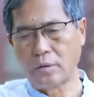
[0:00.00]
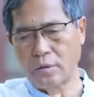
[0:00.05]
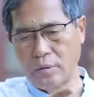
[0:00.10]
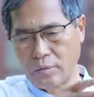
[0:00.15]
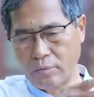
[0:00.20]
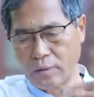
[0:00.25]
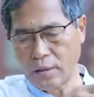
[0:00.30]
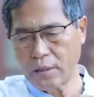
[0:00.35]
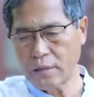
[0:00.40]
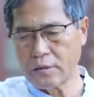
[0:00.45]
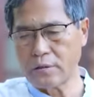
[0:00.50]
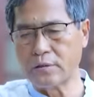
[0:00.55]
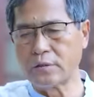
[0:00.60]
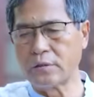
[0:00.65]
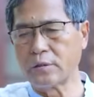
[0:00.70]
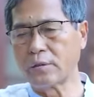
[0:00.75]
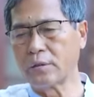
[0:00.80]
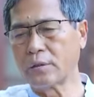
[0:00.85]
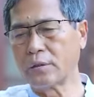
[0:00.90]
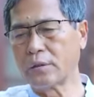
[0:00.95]
unite
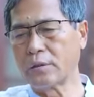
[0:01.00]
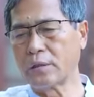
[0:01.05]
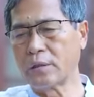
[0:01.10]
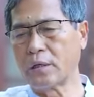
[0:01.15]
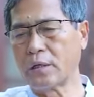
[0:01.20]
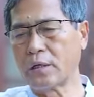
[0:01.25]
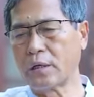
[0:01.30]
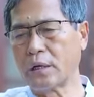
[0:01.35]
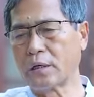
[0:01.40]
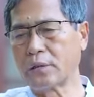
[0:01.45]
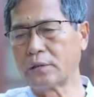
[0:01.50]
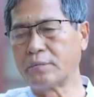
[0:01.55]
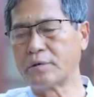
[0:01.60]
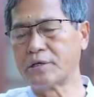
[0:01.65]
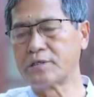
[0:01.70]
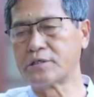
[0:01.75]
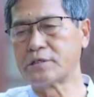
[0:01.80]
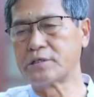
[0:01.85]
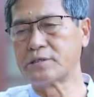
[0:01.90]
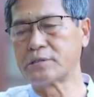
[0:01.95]
the
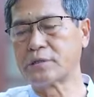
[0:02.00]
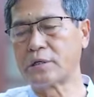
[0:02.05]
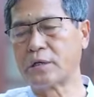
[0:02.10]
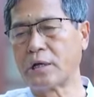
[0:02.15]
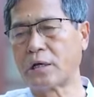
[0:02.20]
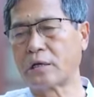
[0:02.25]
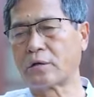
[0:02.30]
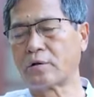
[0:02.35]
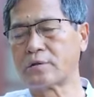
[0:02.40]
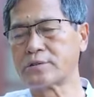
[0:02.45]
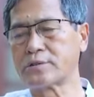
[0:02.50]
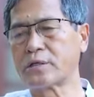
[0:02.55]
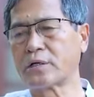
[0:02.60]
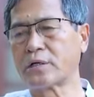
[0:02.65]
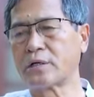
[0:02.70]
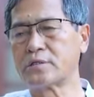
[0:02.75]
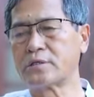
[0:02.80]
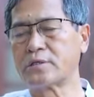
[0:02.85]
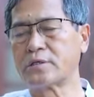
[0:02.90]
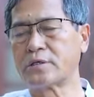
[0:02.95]
Adivasis across the
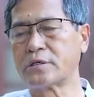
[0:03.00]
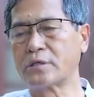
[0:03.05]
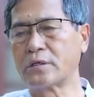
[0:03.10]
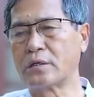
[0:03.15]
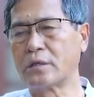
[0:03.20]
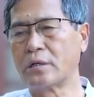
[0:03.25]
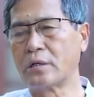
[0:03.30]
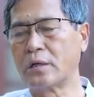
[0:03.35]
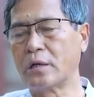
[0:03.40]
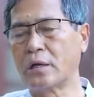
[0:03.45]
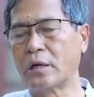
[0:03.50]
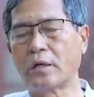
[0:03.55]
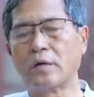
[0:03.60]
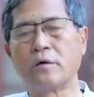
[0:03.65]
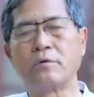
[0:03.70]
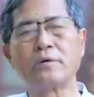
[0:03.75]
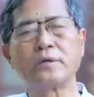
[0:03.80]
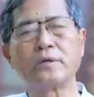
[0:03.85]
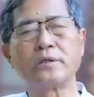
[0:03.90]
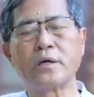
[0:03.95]
country,
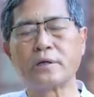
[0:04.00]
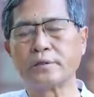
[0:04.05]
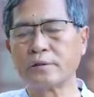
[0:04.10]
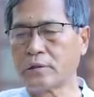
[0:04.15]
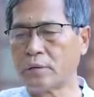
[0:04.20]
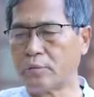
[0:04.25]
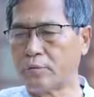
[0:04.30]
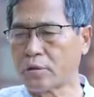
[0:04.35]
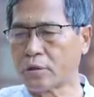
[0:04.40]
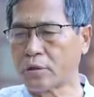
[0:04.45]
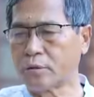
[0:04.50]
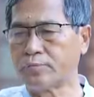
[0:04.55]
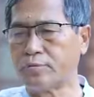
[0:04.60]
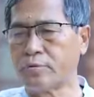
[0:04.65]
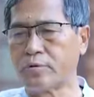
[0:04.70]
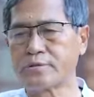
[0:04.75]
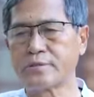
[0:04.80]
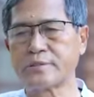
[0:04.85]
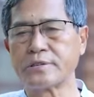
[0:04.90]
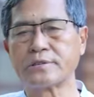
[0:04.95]
along with the other democratic
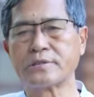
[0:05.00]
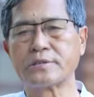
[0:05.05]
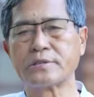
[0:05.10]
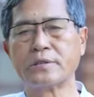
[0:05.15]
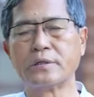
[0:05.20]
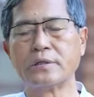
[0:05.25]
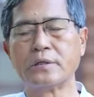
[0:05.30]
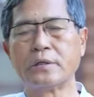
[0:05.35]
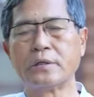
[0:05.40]
forces,